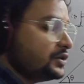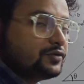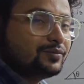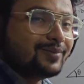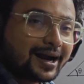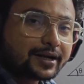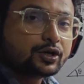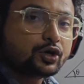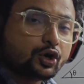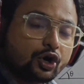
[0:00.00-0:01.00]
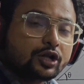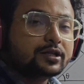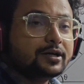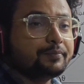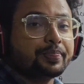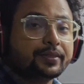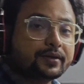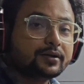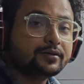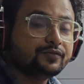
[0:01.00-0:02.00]
you have to mark all the
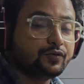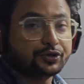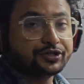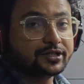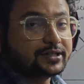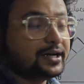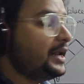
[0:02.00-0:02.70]
forces that